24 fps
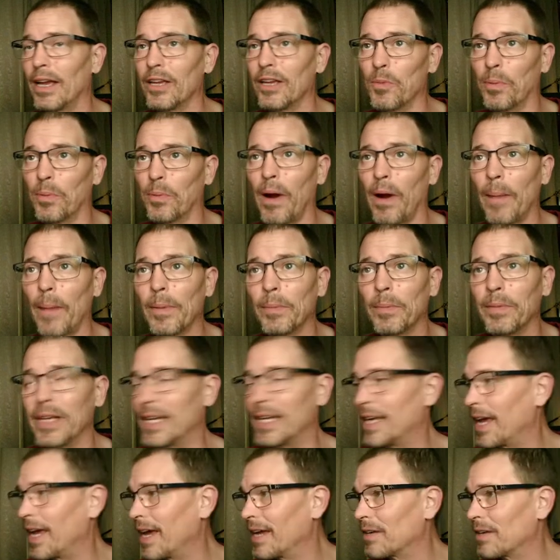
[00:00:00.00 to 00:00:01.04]
probably
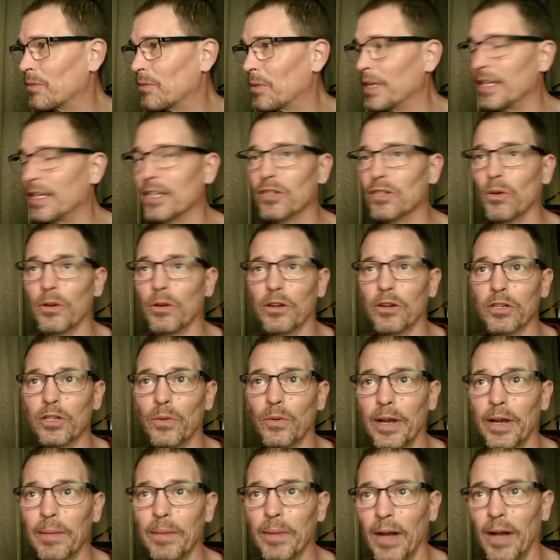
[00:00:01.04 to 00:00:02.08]
can't read this on your
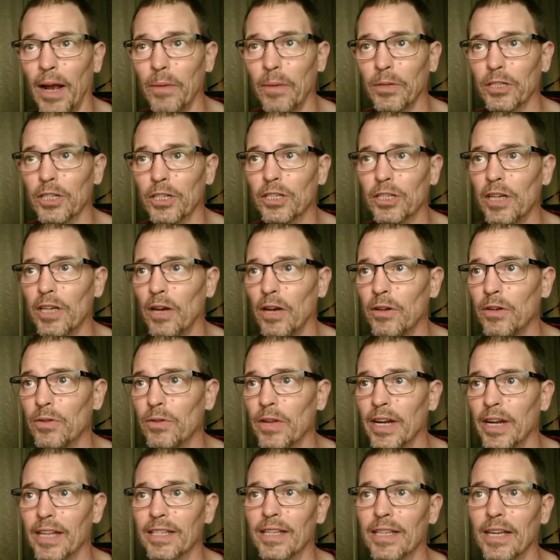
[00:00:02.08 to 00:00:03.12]
screen, but I will just tell you
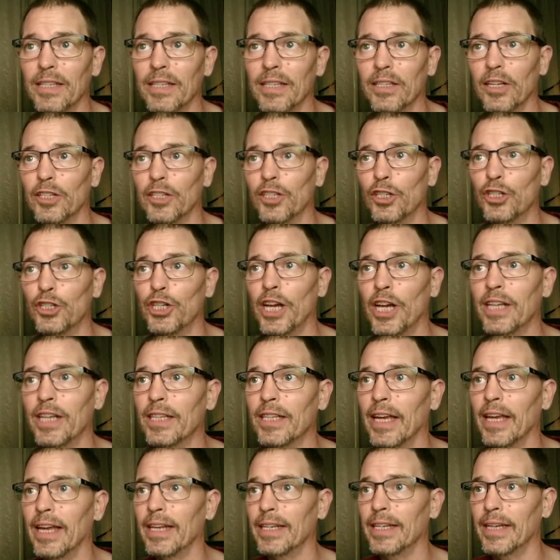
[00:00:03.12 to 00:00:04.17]
that it says it's a chess
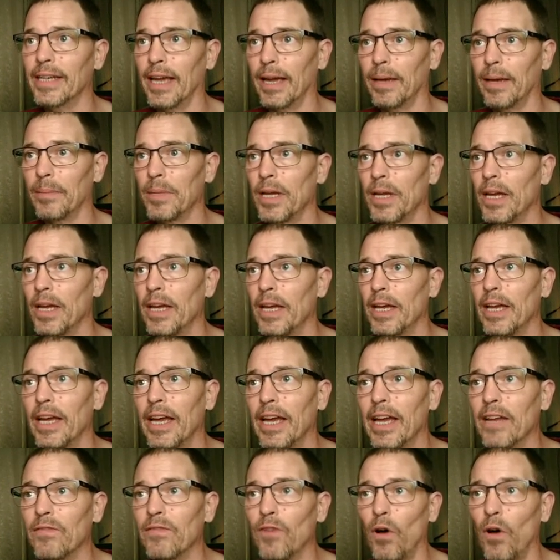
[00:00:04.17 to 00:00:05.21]
endgame
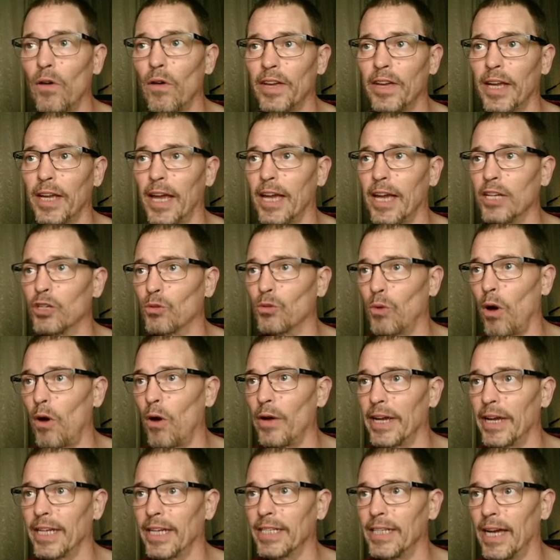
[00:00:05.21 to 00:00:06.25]
involving a
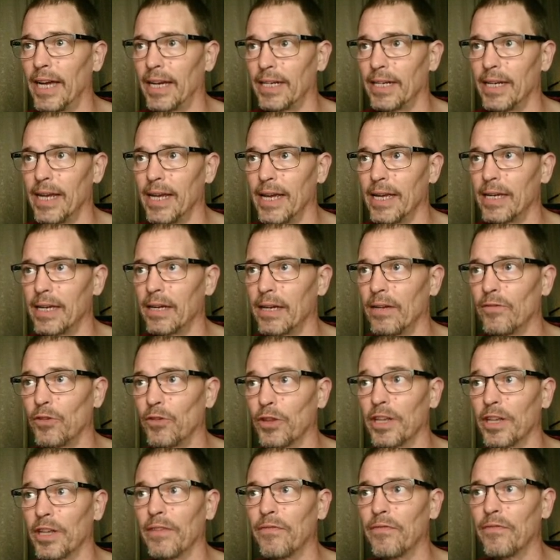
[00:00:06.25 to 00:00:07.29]
drawing technique for
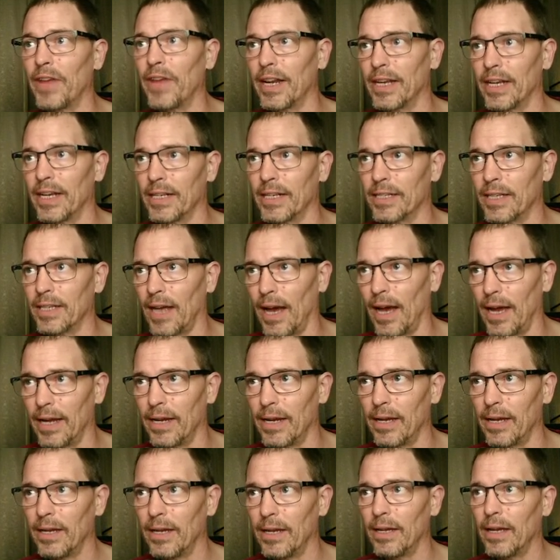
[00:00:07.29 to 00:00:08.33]
the defending side
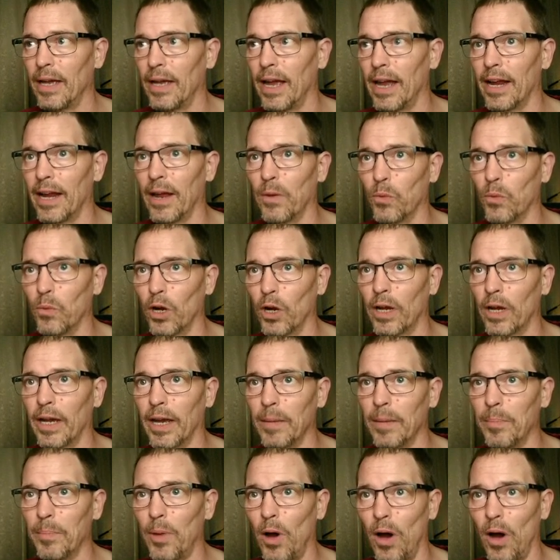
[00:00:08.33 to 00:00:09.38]
in a rook
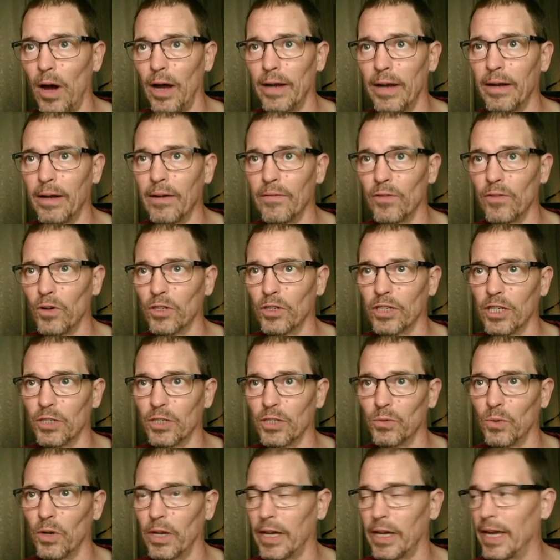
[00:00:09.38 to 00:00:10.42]
and pawn versus
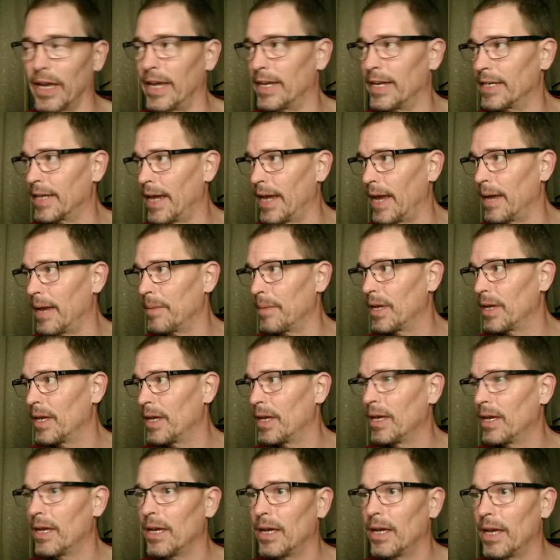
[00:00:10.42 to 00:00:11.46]
rook endgame.
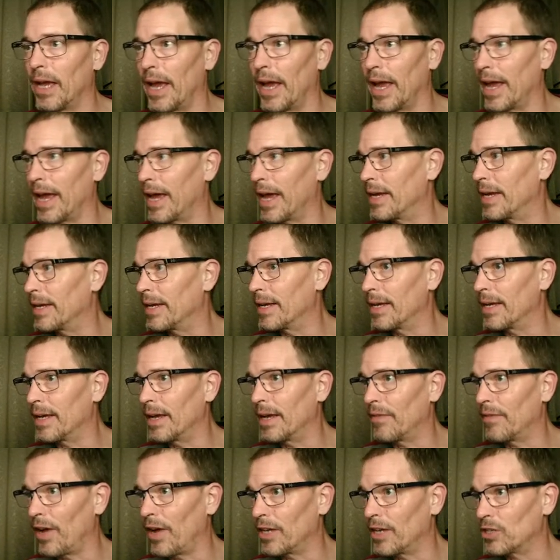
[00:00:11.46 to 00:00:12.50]
And
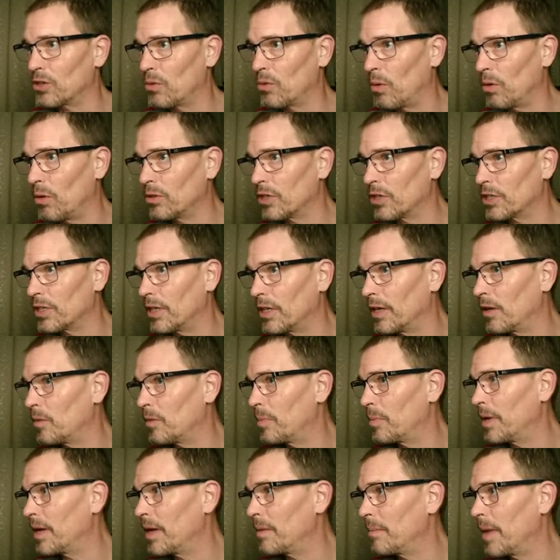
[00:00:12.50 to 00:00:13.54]
if I scroll just a little
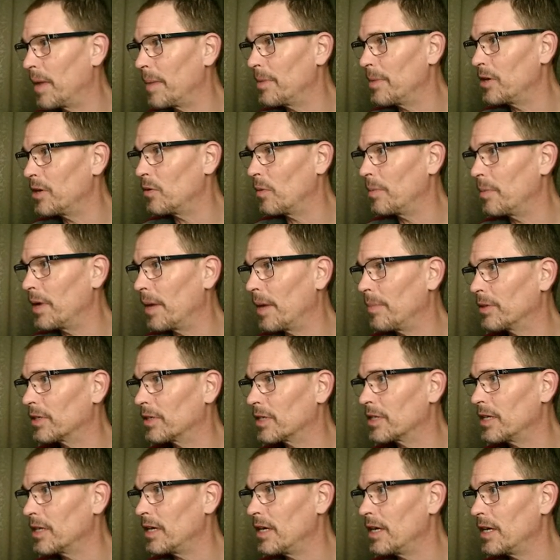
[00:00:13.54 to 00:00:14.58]
bit, maybe you will be able to
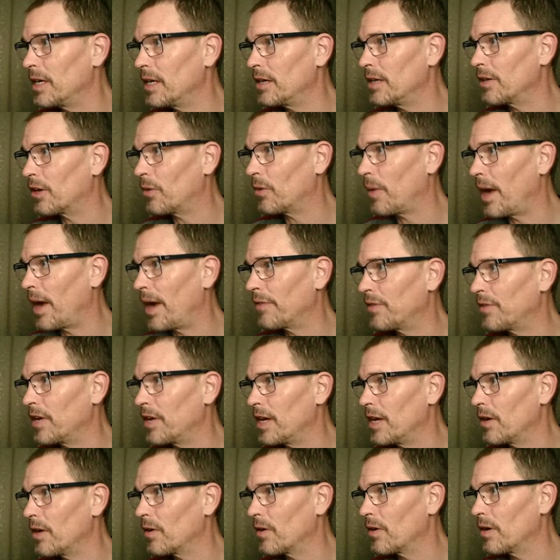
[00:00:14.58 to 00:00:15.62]
see the graph
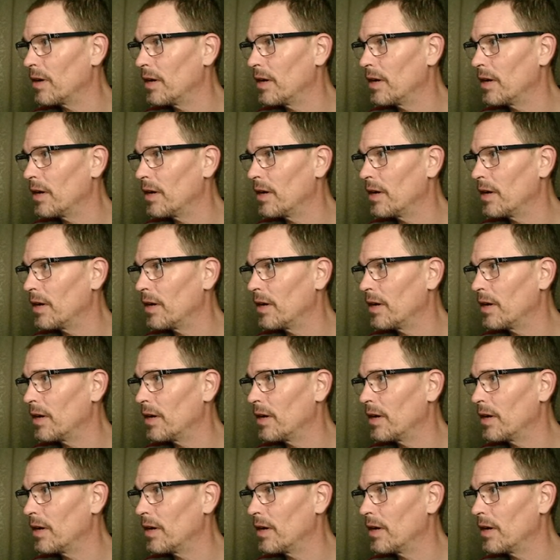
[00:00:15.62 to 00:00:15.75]
here